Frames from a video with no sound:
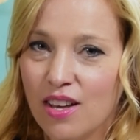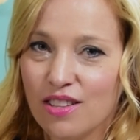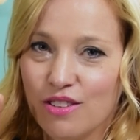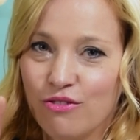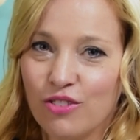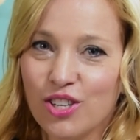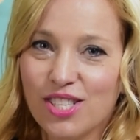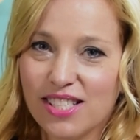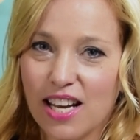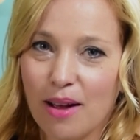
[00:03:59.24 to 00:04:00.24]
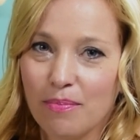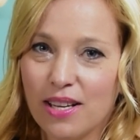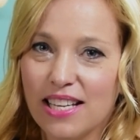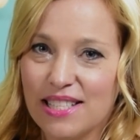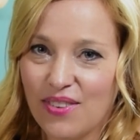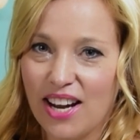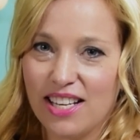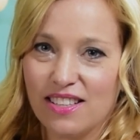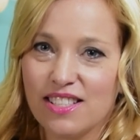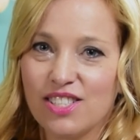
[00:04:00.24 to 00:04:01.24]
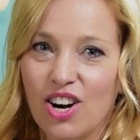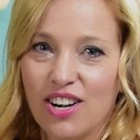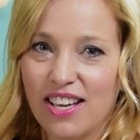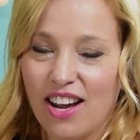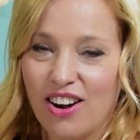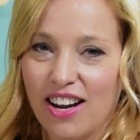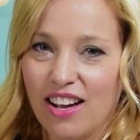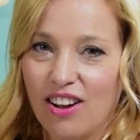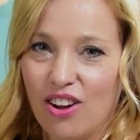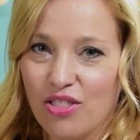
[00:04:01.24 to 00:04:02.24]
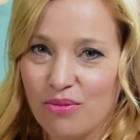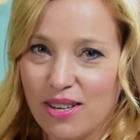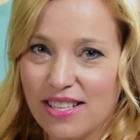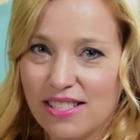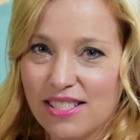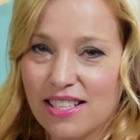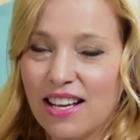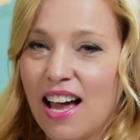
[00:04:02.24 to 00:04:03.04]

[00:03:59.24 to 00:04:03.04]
The first step is finding the starting area on the wrist.